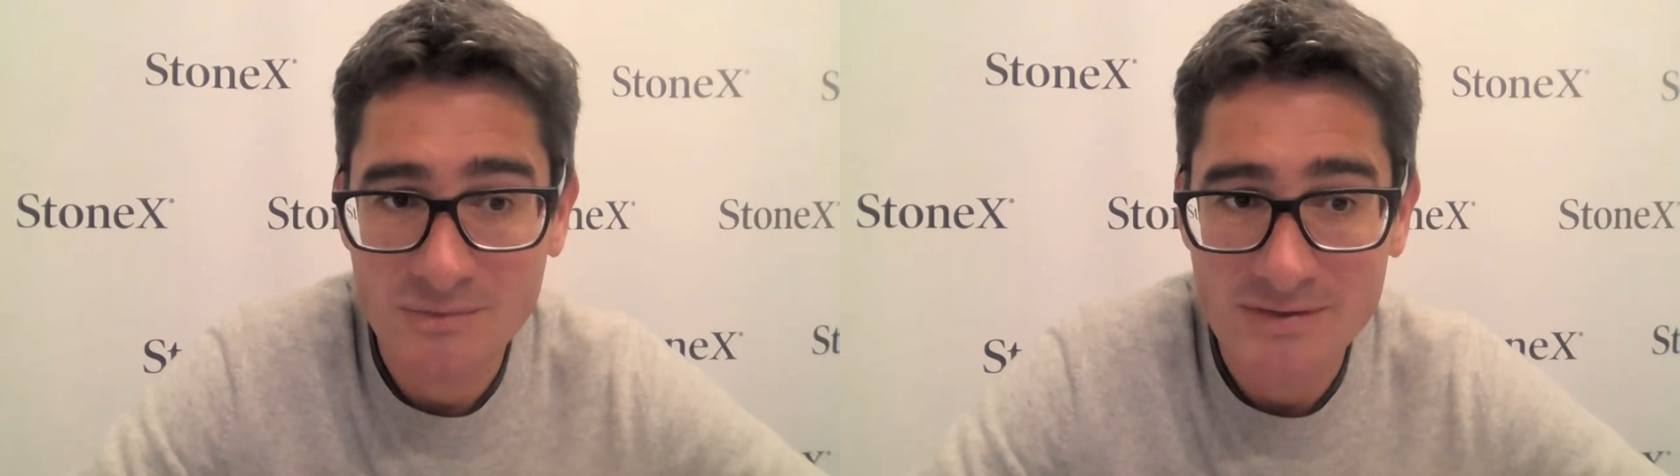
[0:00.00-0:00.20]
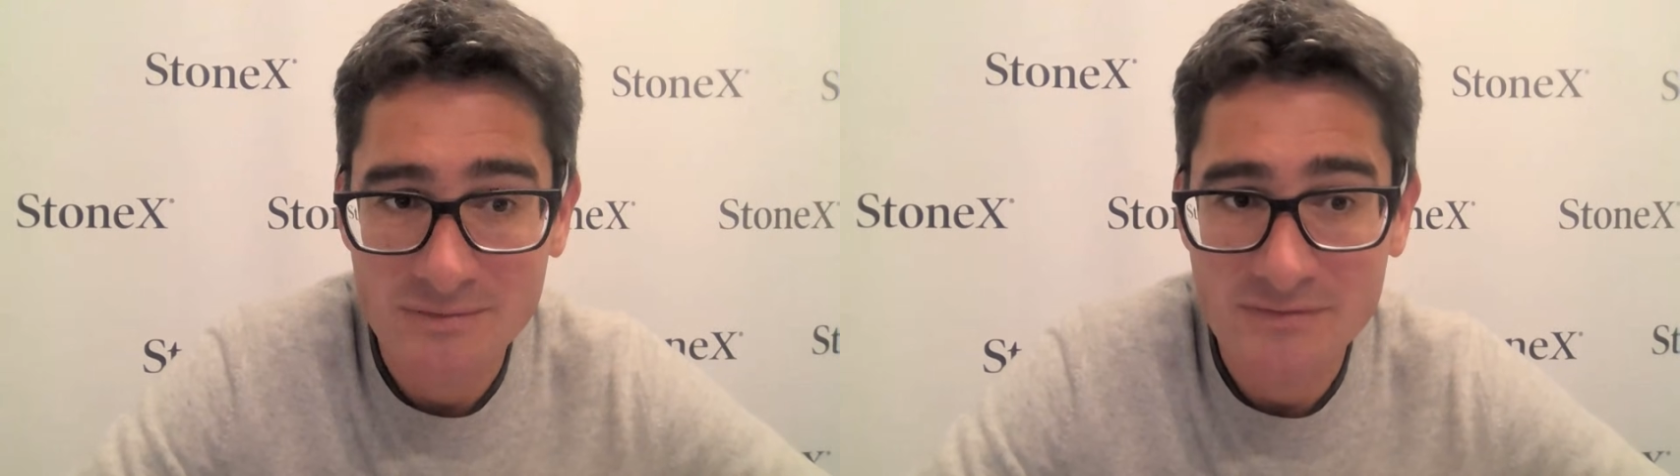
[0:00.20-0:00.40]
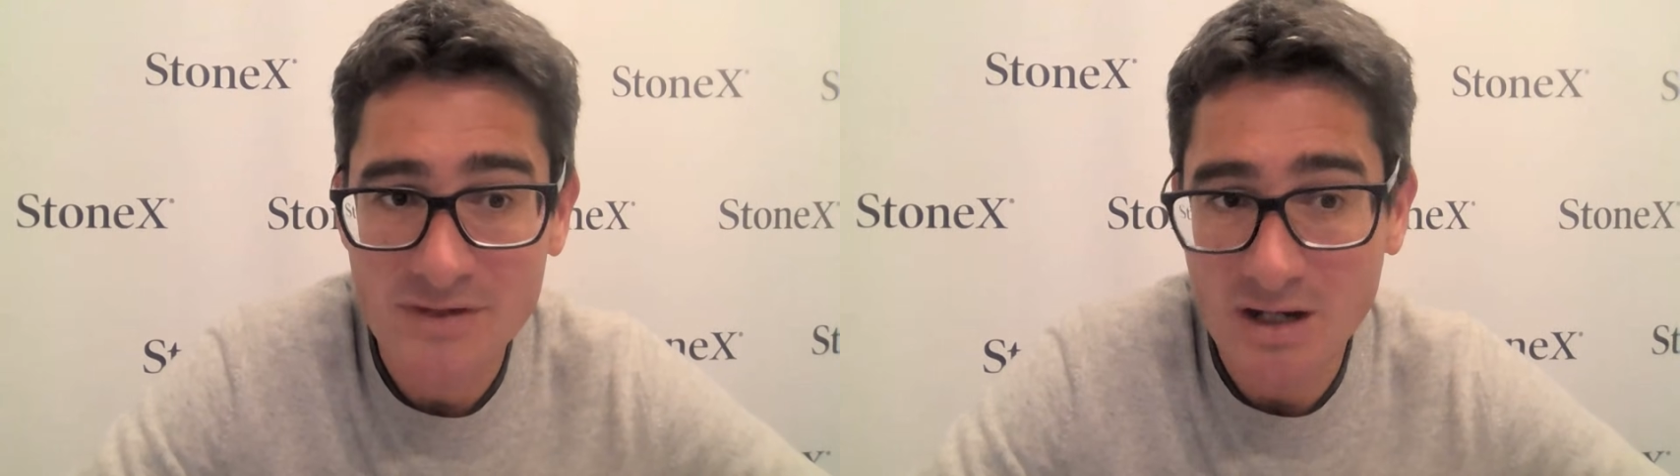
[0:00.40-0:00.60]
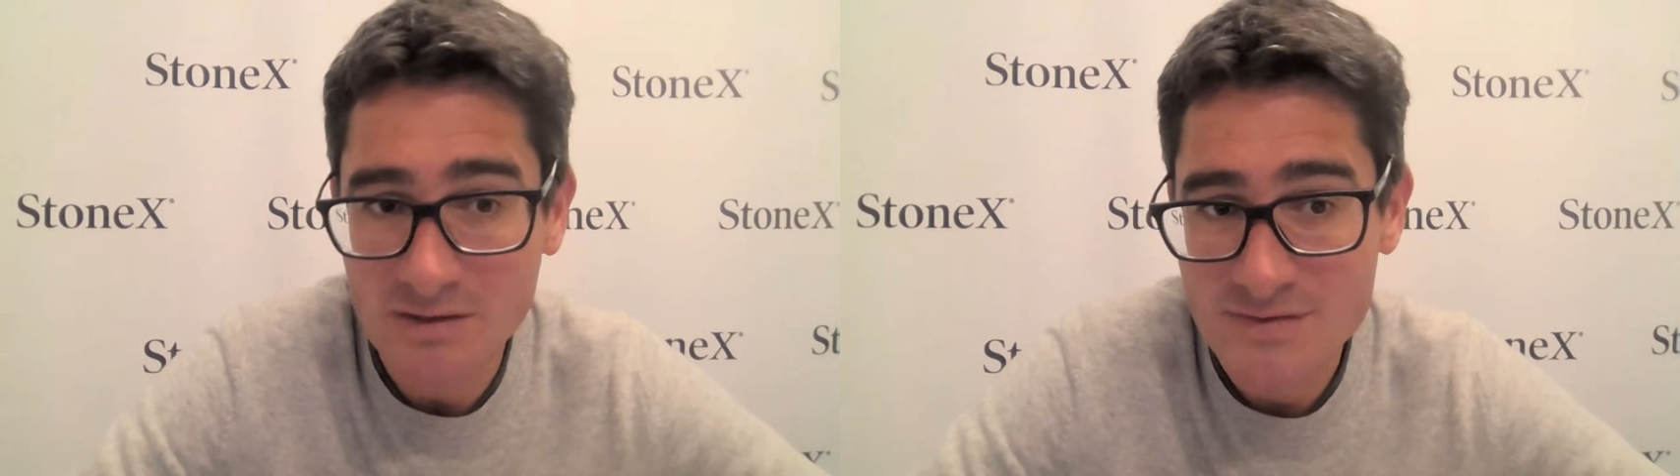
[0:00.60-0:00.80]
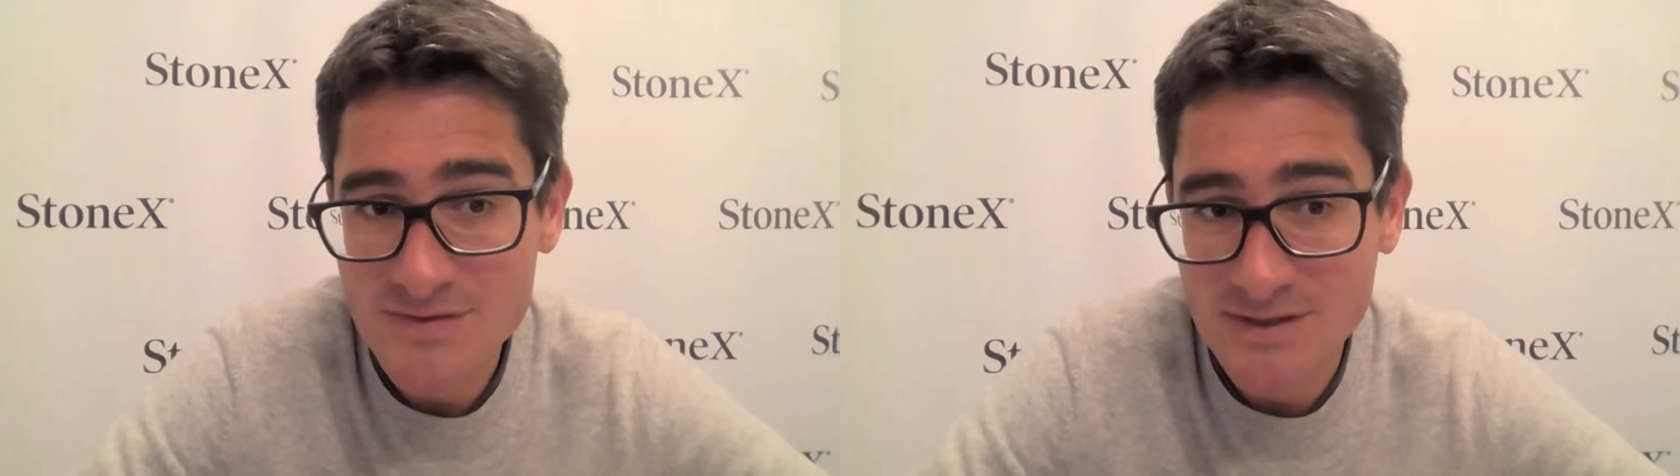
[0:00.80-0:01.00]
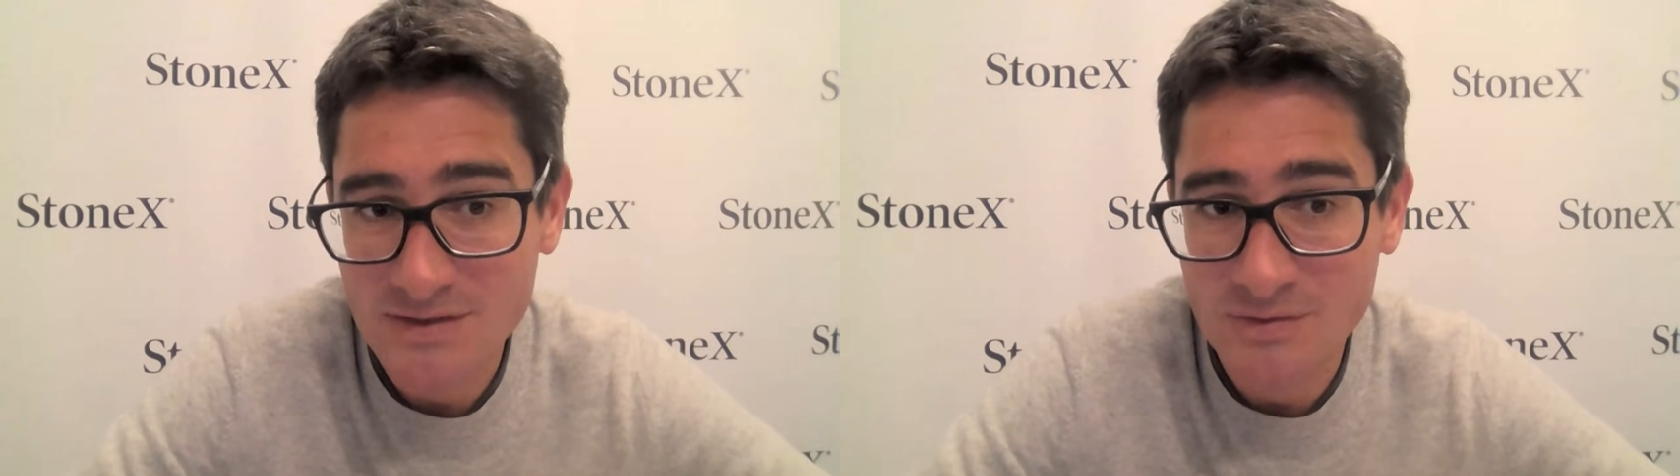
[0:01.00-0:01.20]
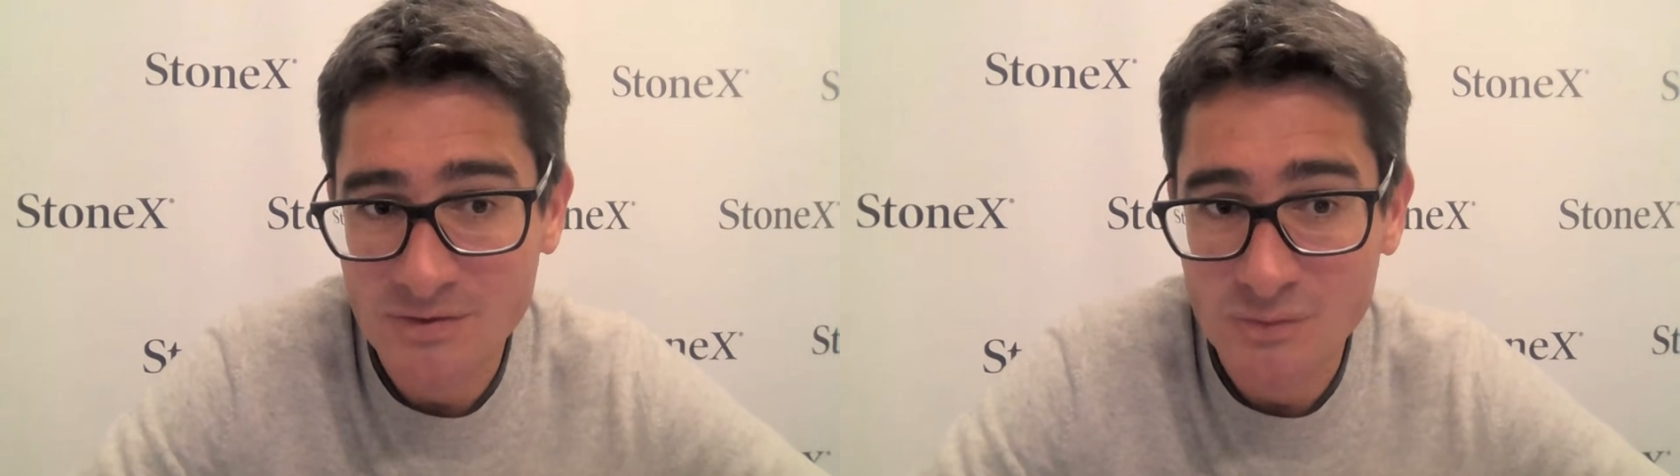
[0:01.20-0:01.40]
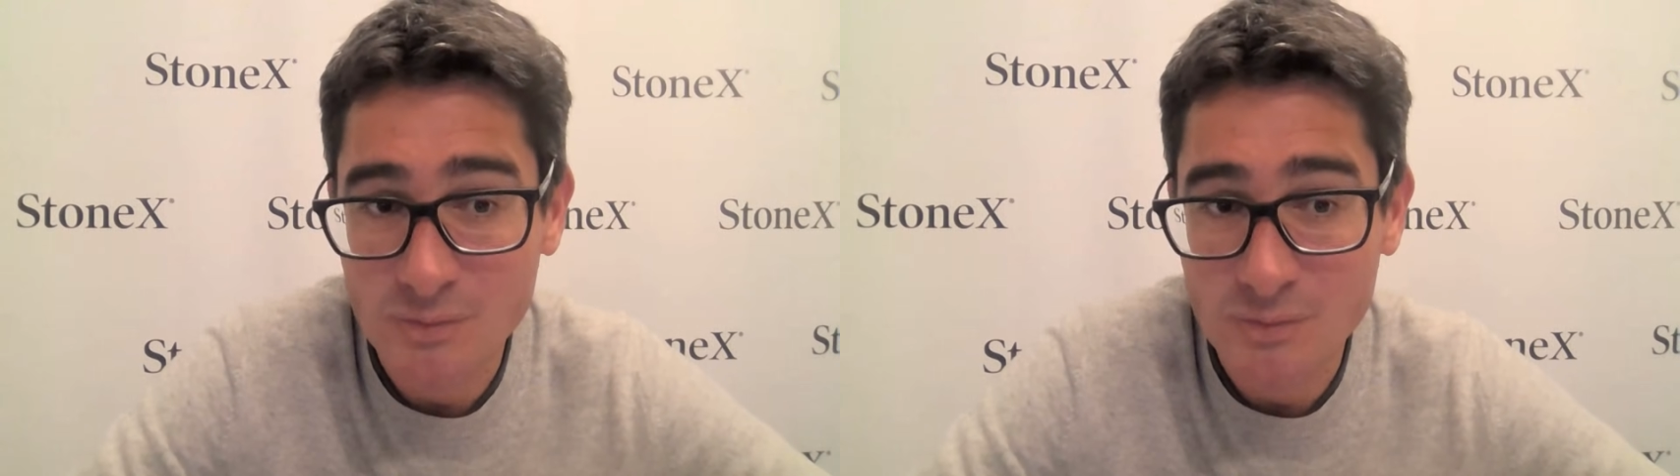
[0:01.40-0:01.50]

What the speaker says: with dollars in order